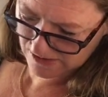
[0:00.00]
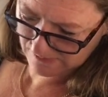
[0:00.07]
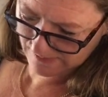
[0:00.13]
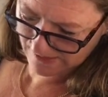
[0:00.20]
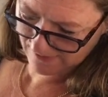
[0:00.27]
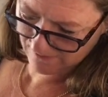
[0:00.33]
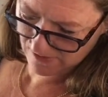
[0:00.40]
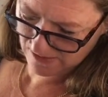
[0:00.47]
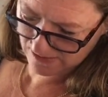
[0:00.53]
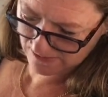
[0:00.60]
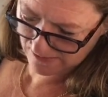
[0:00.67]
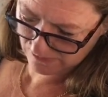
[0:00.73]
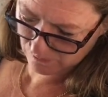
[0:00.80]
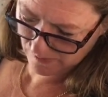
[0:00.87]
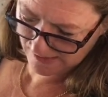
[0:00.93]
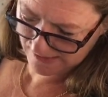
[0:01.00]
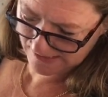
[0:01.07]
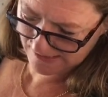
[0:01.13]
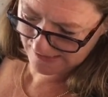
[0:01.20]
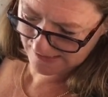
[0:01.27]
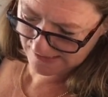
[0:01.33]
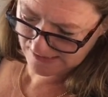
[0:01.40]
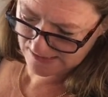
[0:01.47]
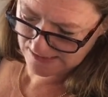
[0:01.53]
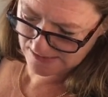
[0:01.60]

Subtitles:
about everything that one needs